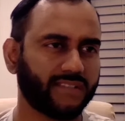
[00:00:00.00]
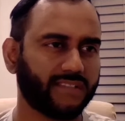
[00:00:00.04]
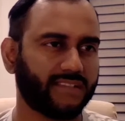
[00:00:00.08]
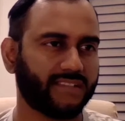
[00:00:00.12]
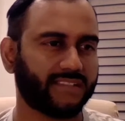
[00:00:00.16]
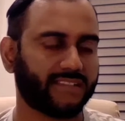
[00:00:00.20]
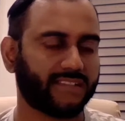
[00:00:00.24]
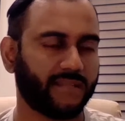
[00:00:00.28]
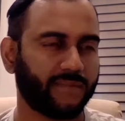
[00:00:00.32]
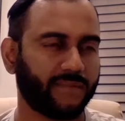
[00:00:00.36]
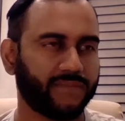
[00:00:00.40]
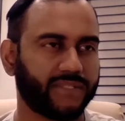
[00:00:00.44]
in the
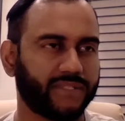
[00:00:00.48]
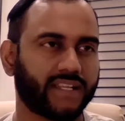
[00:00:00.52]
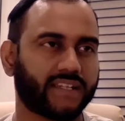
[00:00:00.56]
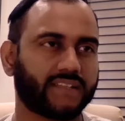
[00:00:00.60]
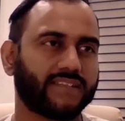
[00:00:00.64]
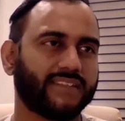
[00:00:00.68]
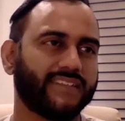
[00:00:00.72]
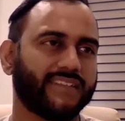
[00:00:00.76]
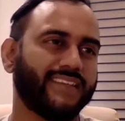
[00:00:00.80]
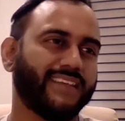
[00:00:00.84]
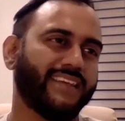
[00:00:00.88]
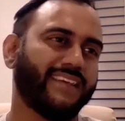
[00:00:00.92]

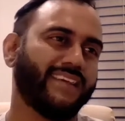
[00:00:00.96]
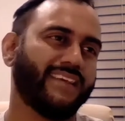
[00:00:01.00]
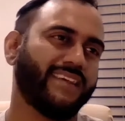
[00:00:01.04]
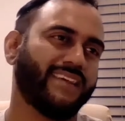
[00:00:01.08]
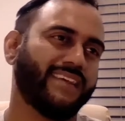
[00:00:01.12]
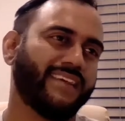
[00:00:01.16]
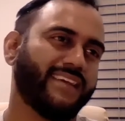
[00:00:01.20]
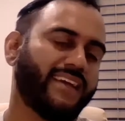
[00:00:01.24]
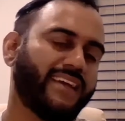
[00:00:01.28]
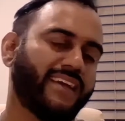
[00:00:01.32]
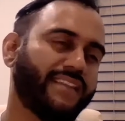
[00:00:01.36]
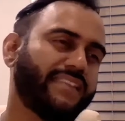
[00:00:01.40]
subject.
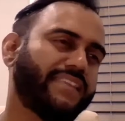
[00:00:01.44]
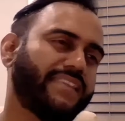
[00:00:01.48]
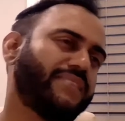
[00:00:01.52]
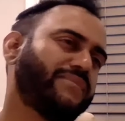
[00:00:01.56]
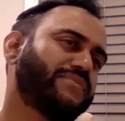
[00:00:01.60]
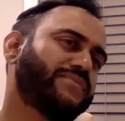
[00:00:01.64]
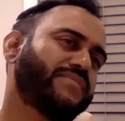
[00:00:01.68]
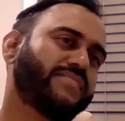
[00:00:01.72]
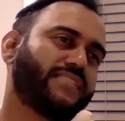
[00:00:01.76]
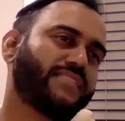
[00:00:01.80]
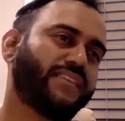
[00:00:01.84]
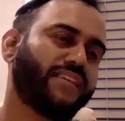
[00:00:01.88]
And then I
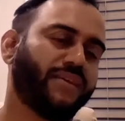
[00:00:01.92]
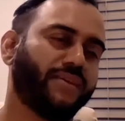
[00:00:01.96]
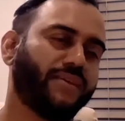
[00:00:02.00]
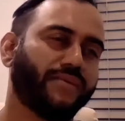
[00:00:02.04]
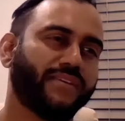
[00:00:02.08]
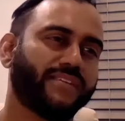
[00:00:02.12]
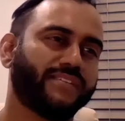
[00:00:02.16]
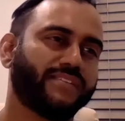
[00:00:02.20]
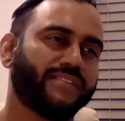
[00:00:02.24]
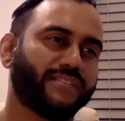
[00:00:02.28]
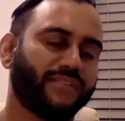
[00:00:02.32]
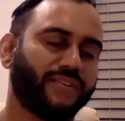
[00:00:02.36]
was just curious,